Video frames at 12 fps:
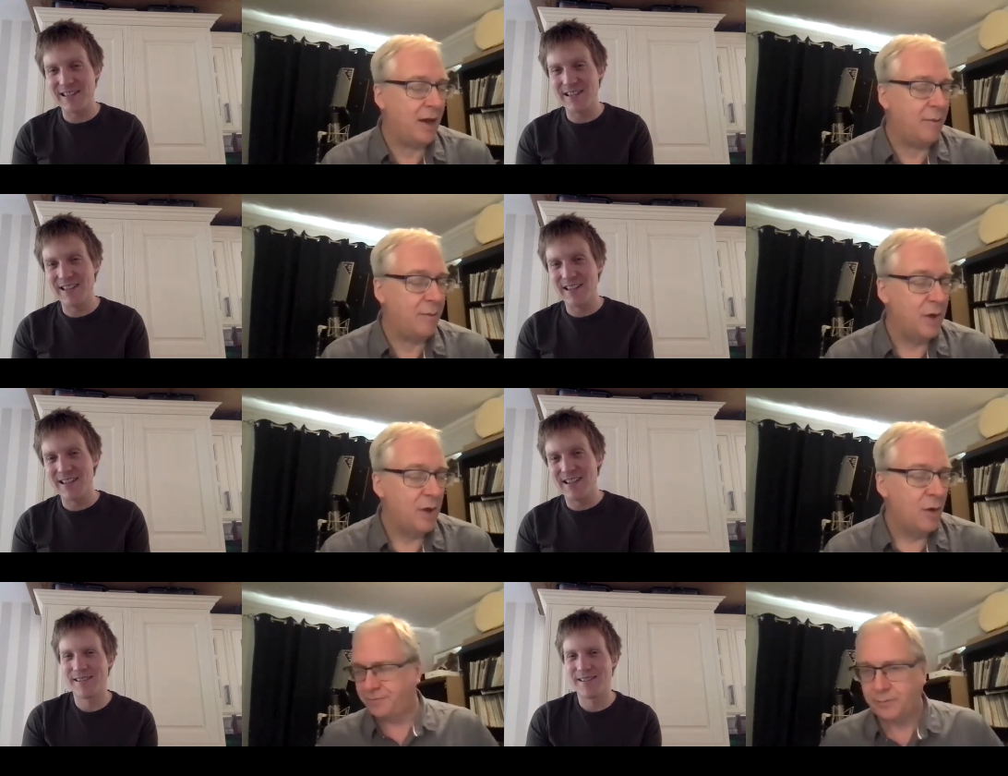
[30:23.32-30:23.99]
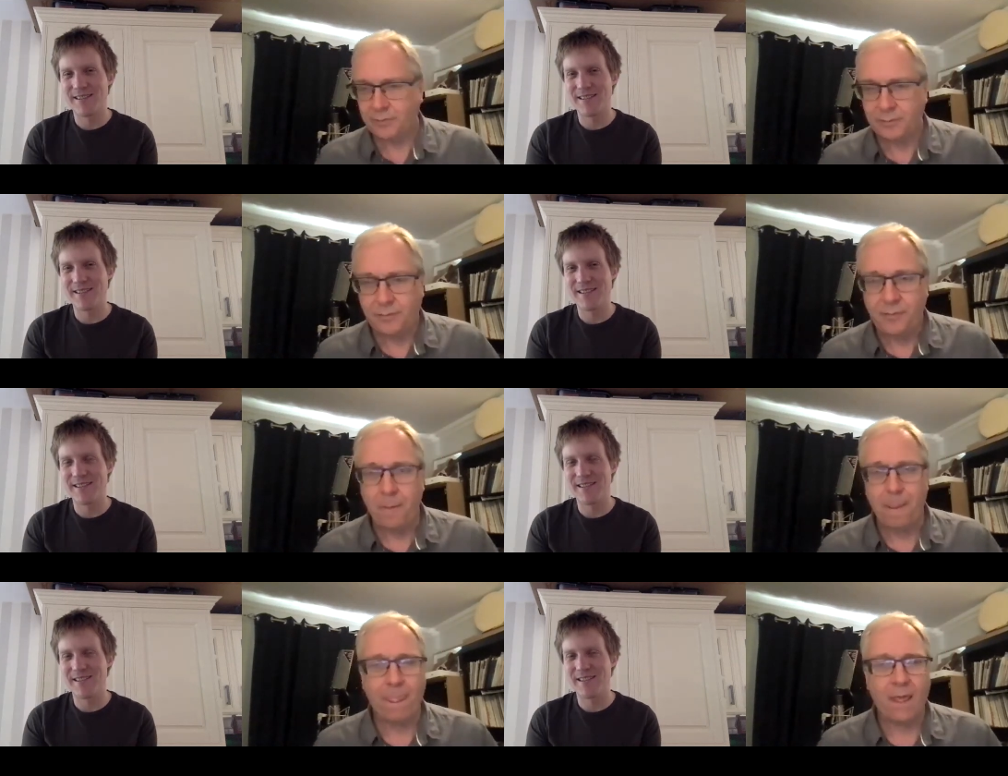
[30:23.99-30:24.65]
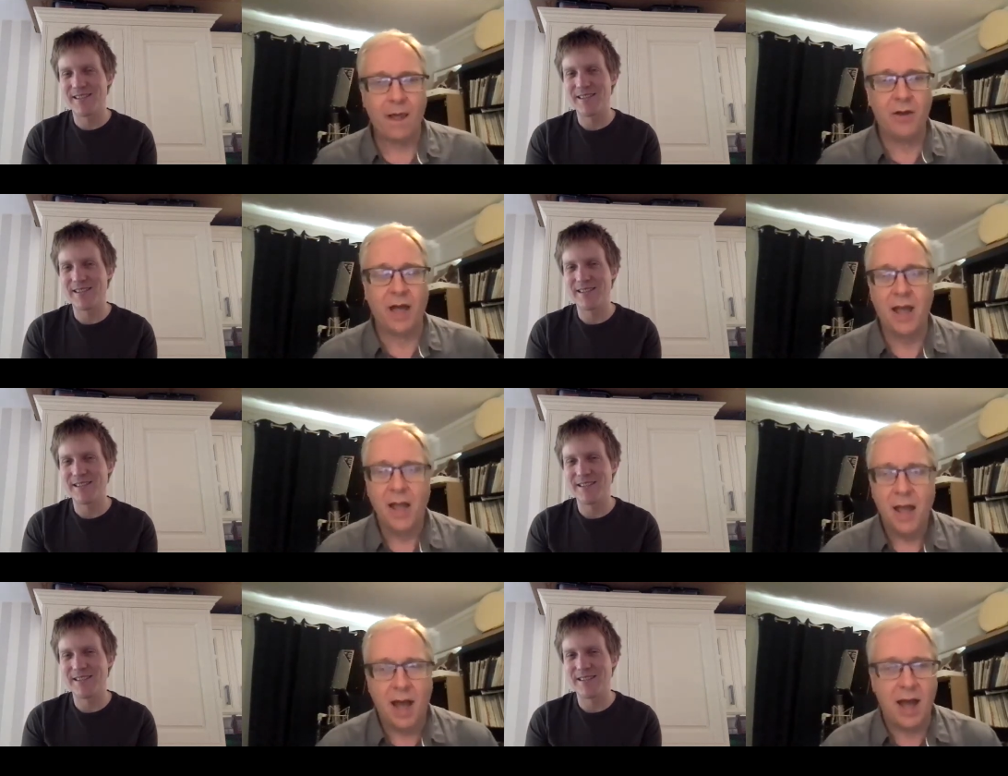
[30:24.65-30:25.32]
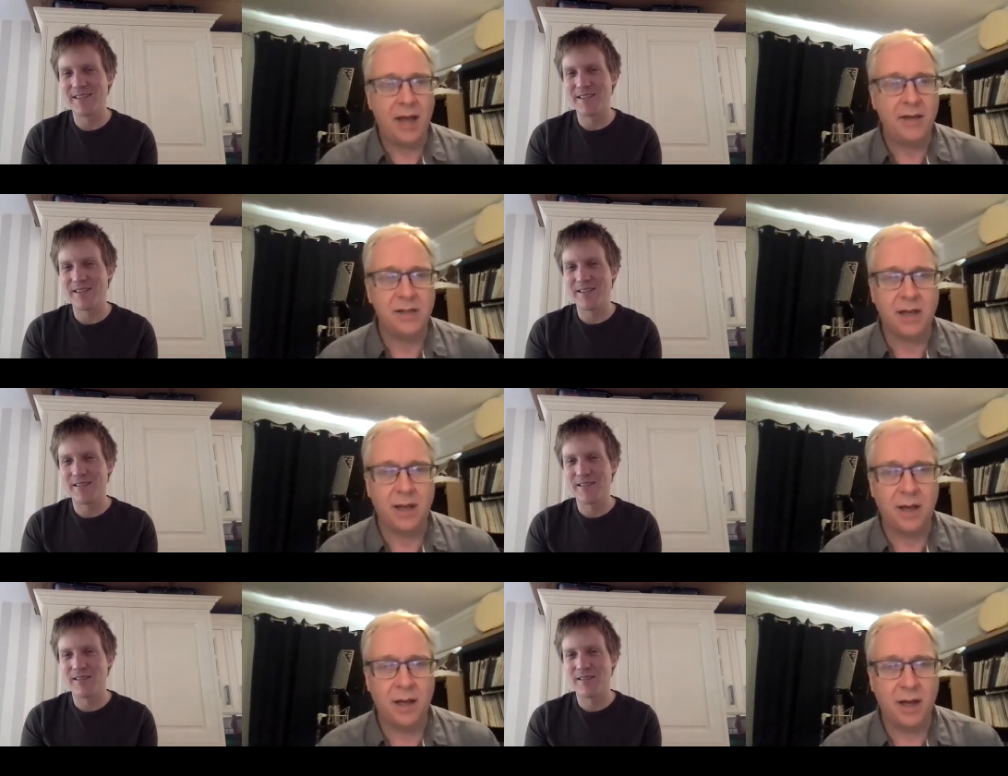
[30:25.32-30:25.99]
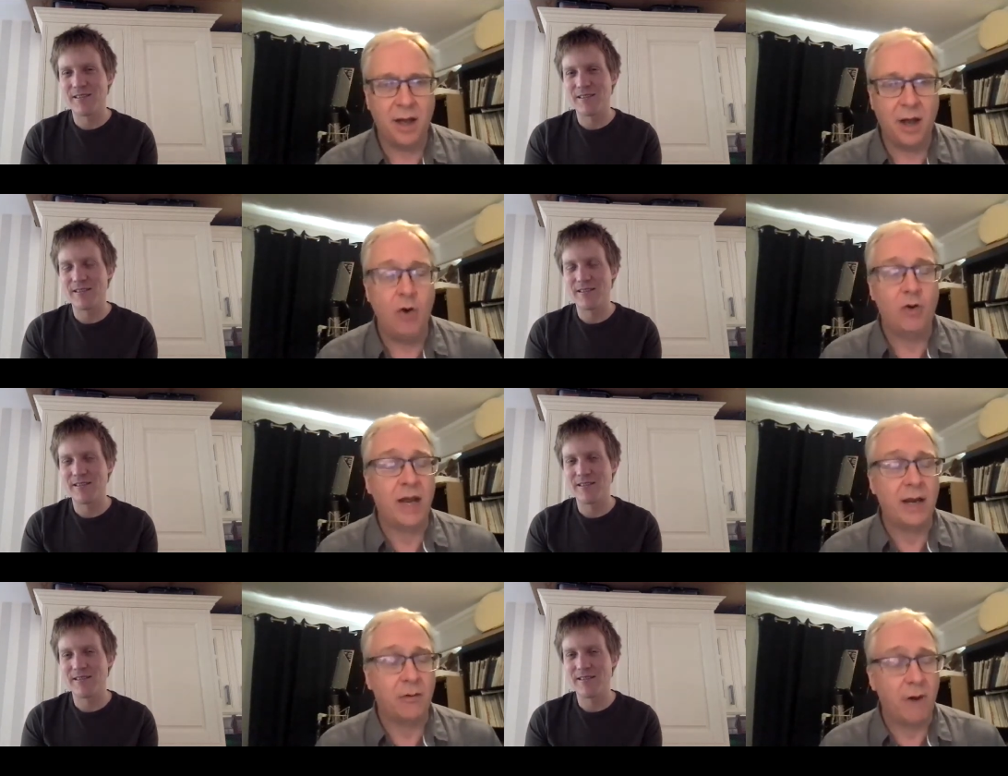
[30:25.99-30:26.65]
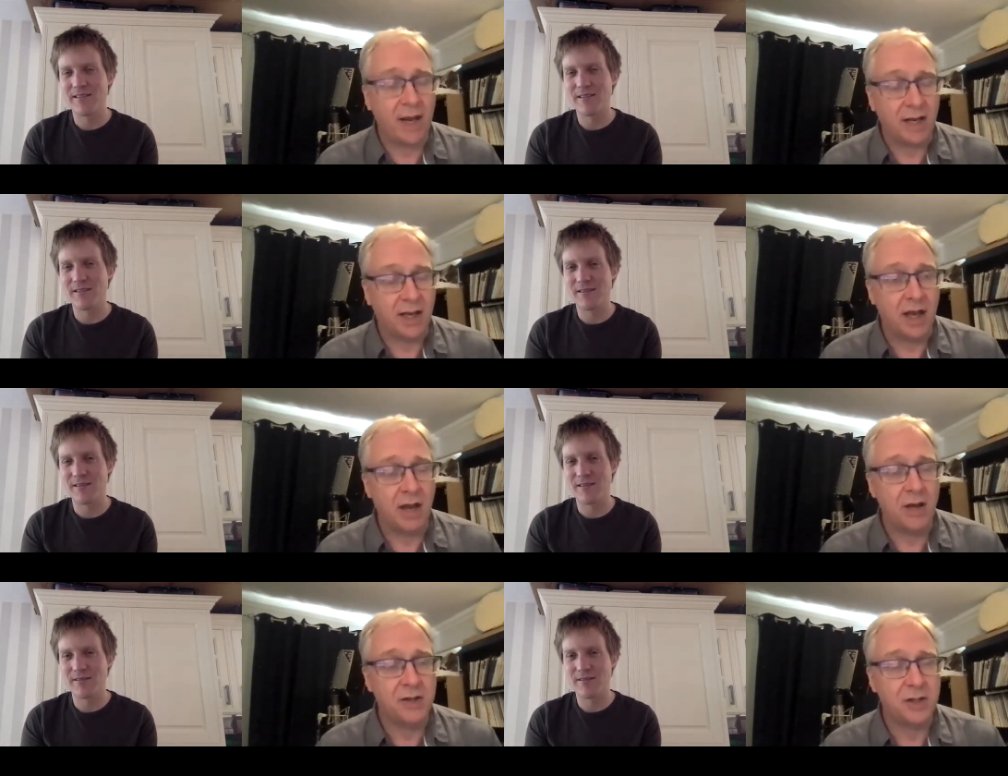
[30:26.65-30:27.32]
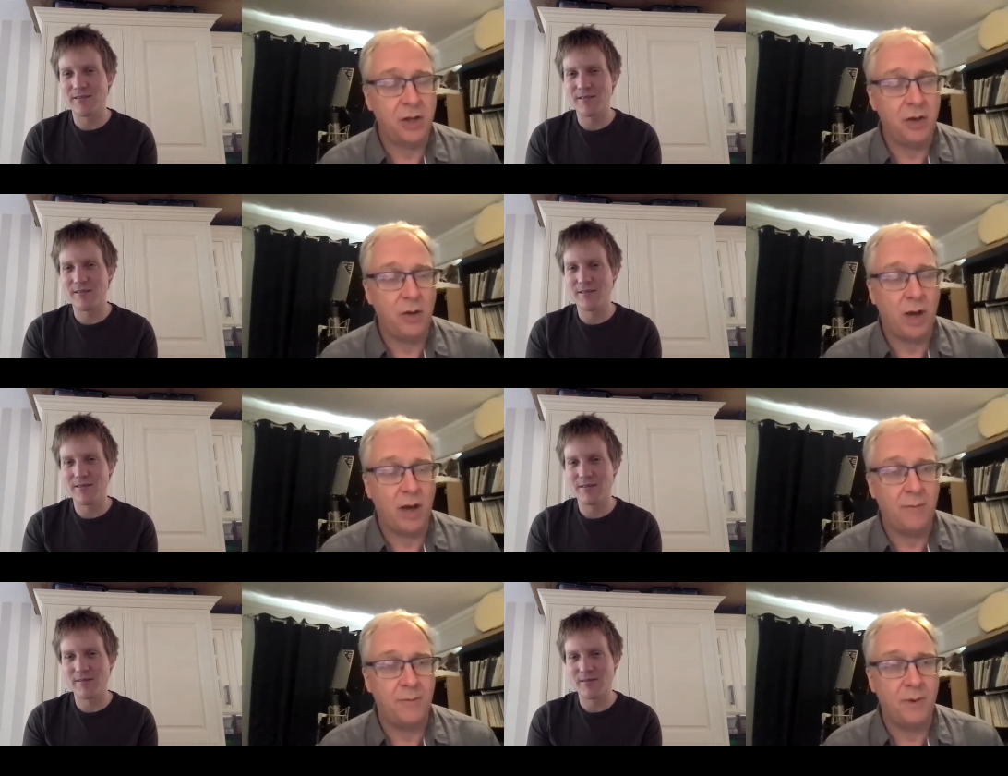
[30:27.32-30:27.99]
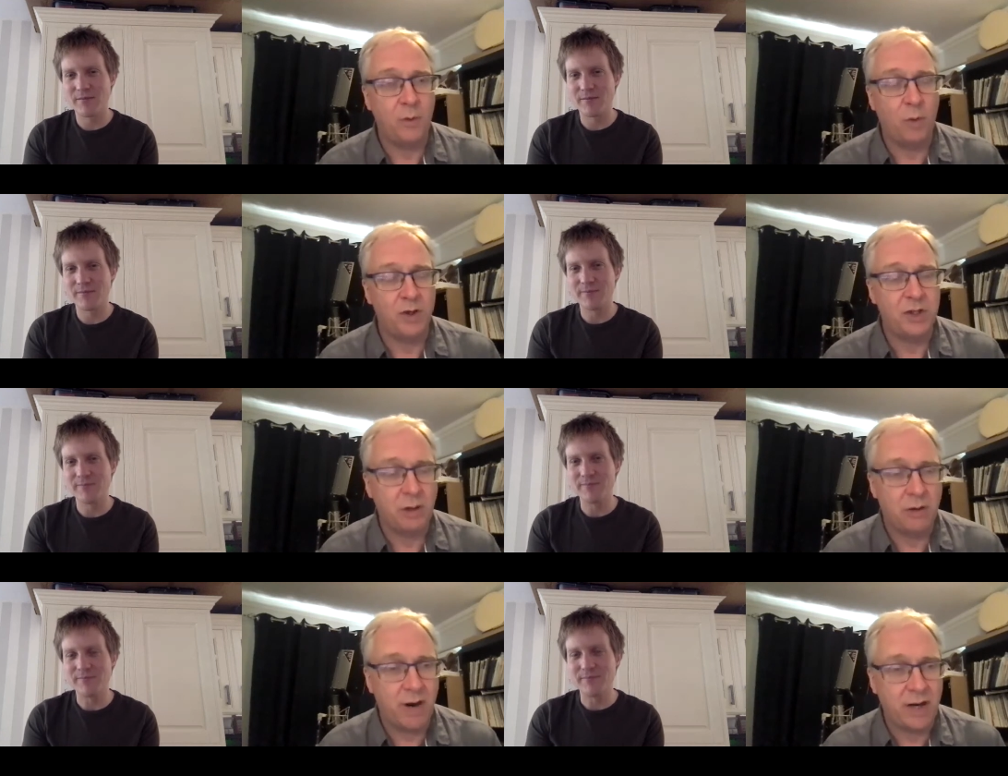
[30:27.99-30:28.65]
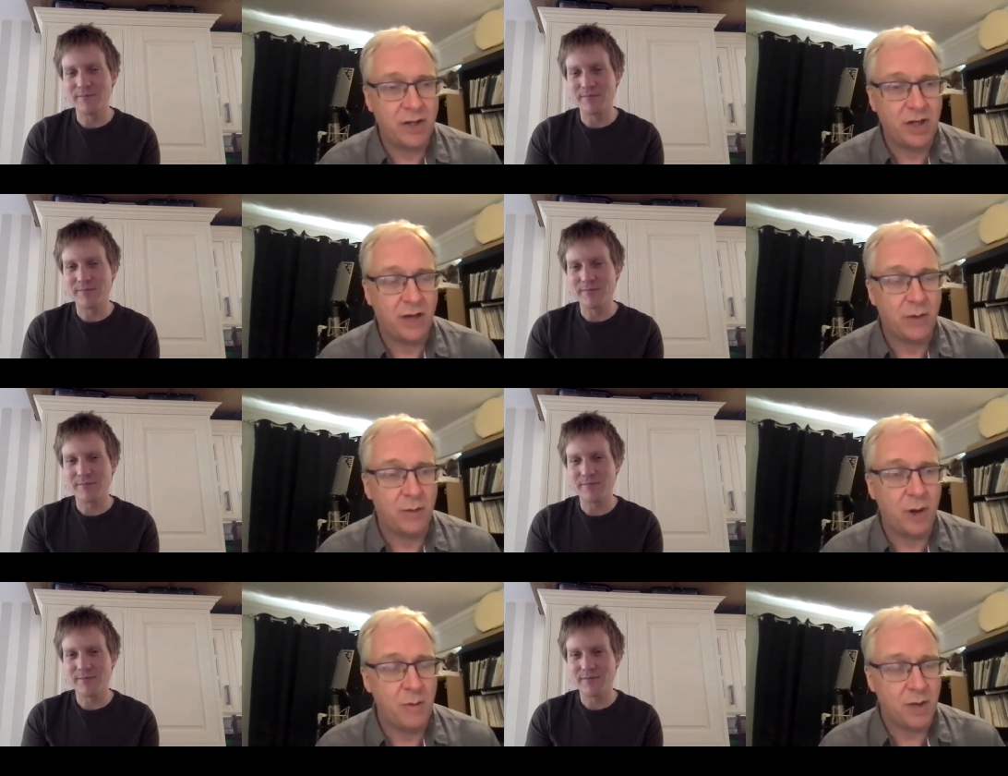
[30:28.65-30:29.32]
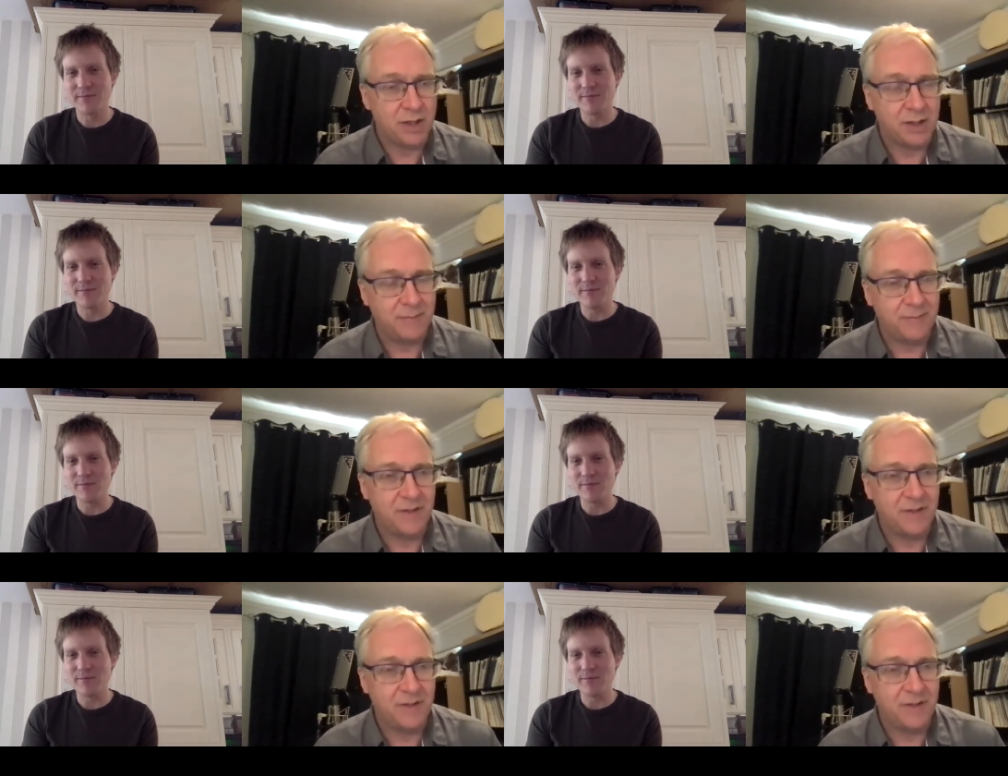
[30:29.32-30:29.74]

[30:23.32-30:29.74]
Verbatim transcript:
Speaker 1: Um, Okay, and okay, great. Can I ask you um, what you are arranging at the moment?